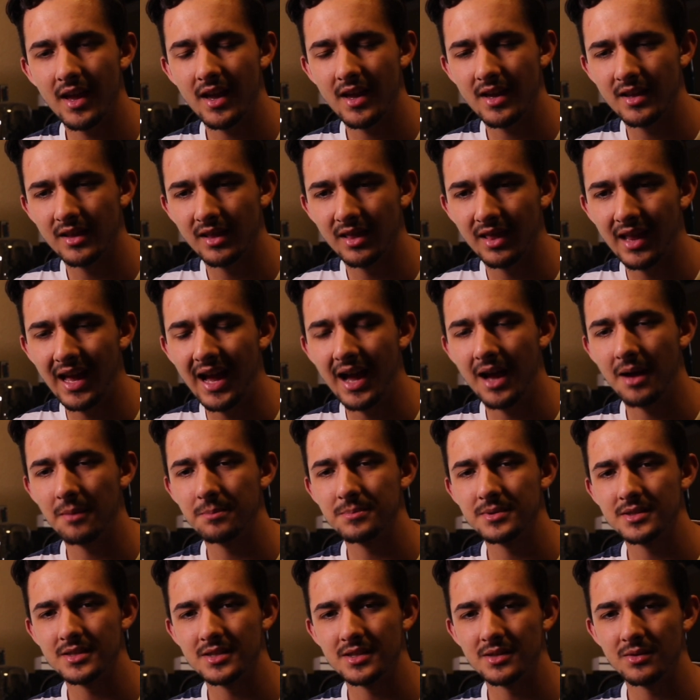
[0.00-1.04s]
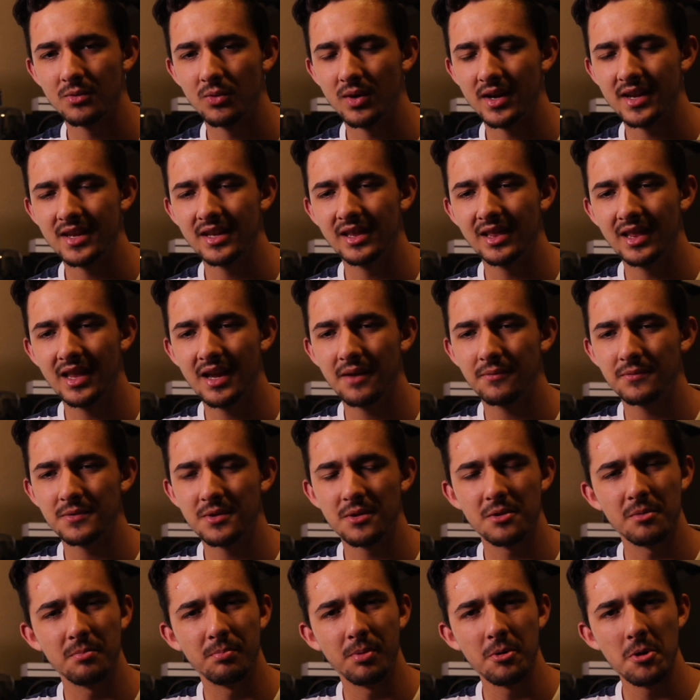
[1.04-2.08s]
a lapse where he
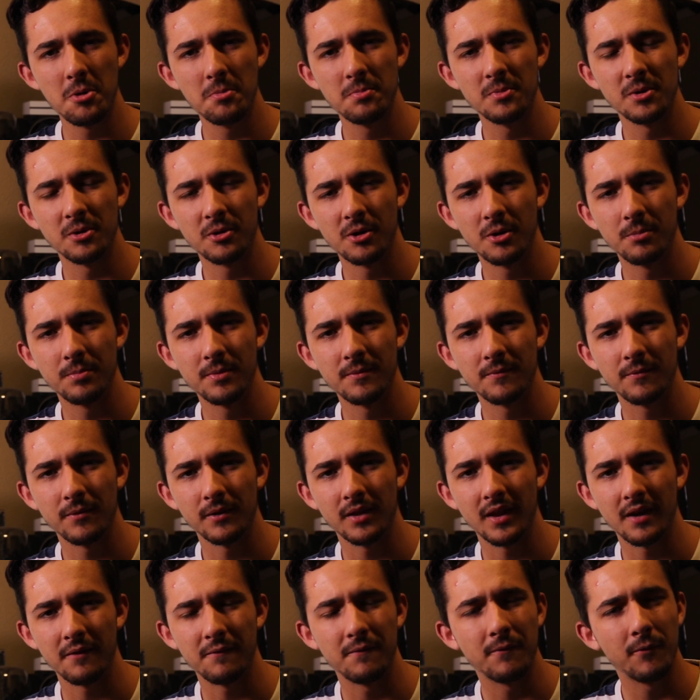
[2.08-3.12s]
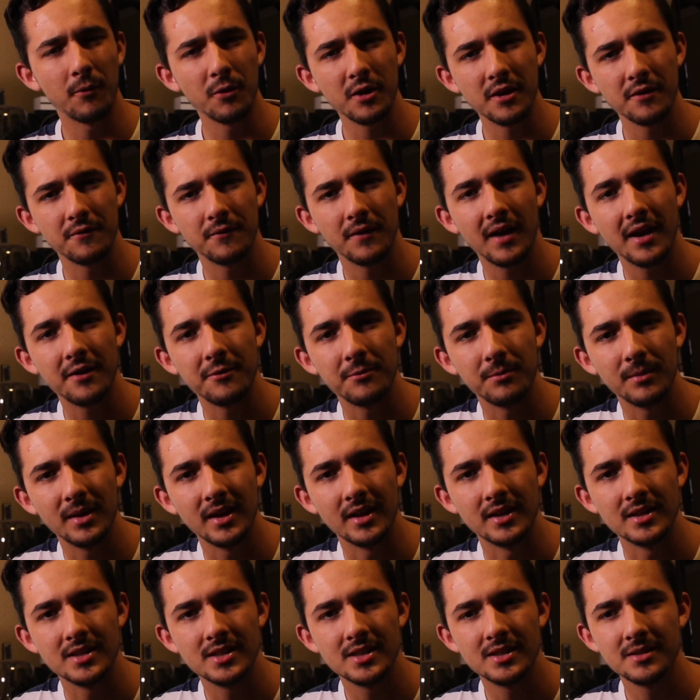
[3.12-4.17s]
left the bulb mode open for like 45
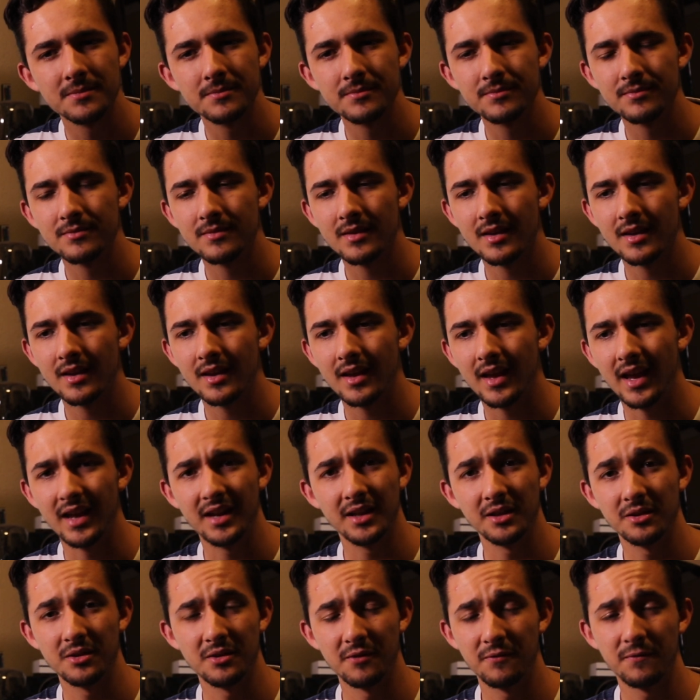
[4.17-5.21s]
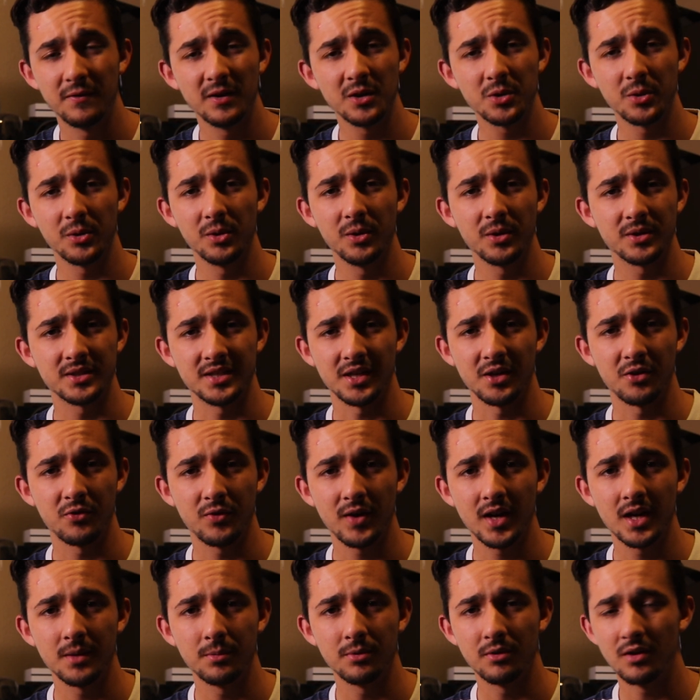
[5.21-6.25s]
minutes. And the photo looked
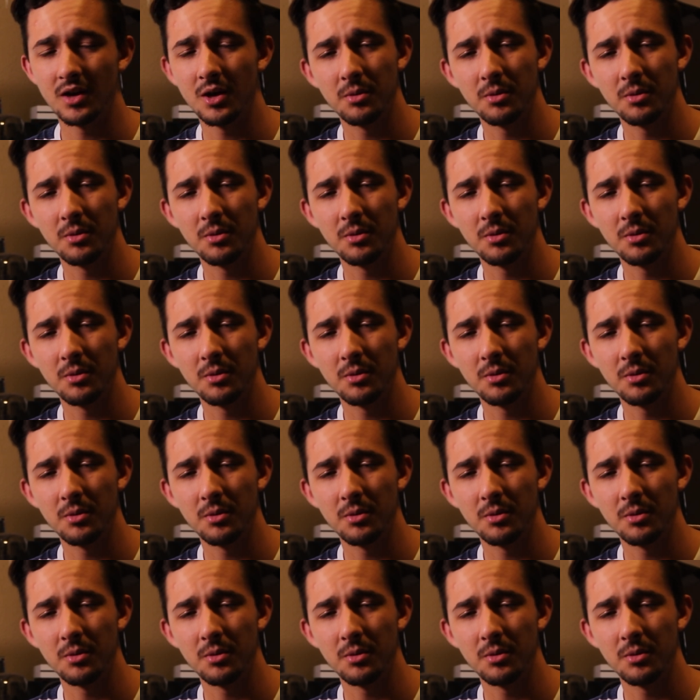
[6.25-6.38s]
incredible.